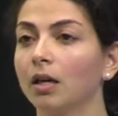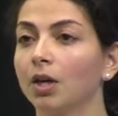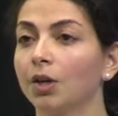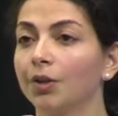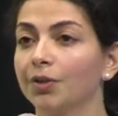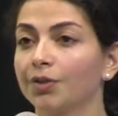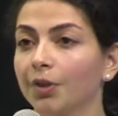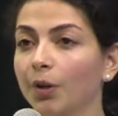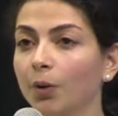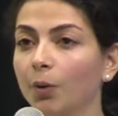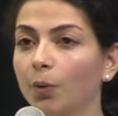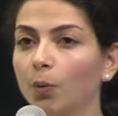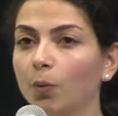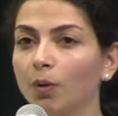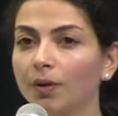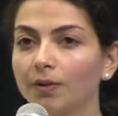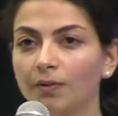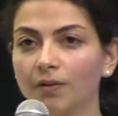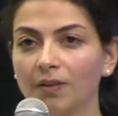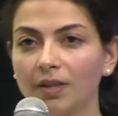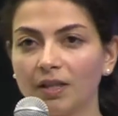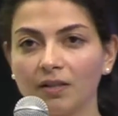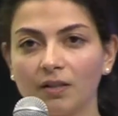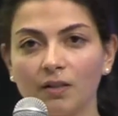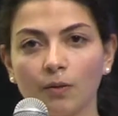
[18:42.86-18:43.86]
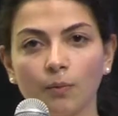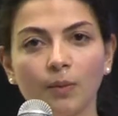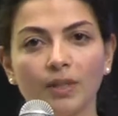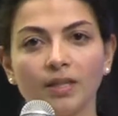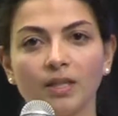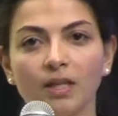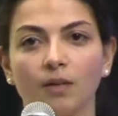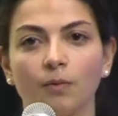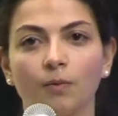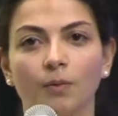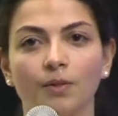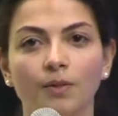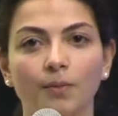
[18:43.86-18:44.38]
So one of the things that we
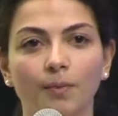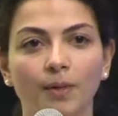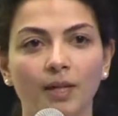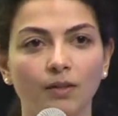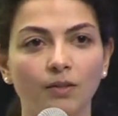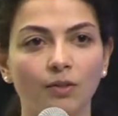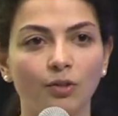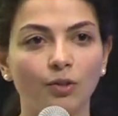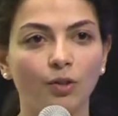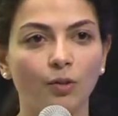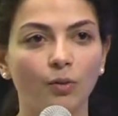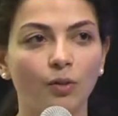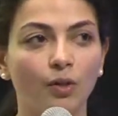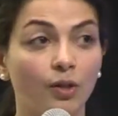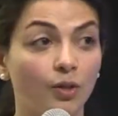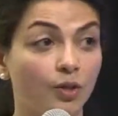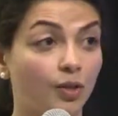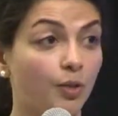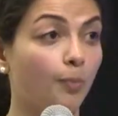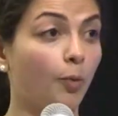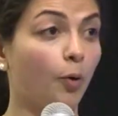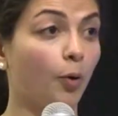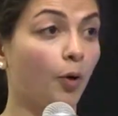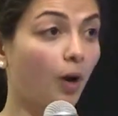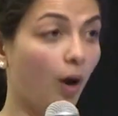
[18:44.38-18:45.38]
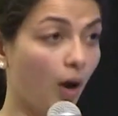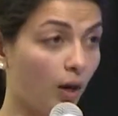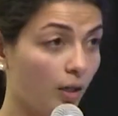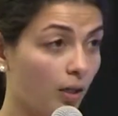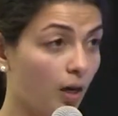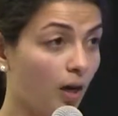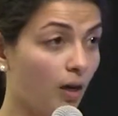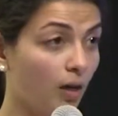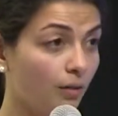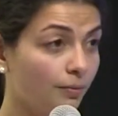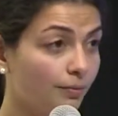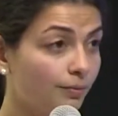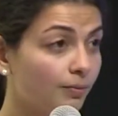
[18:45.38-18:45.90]
did was we instituted a support
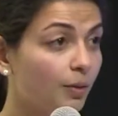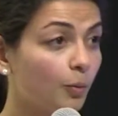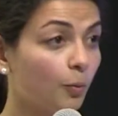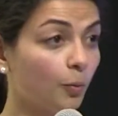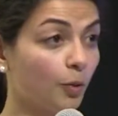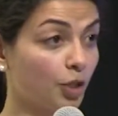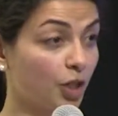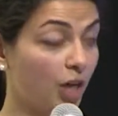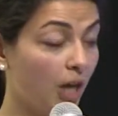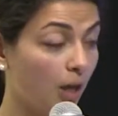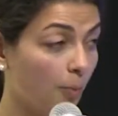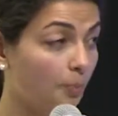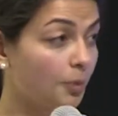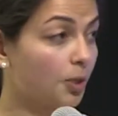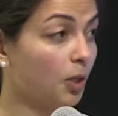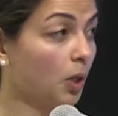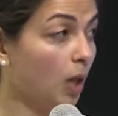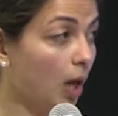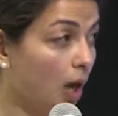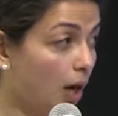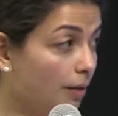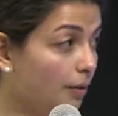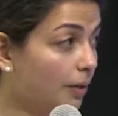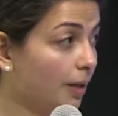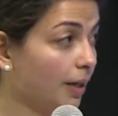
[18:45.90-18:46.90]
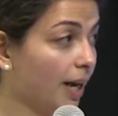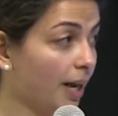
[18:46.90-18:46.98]
on-call, which helped a lot.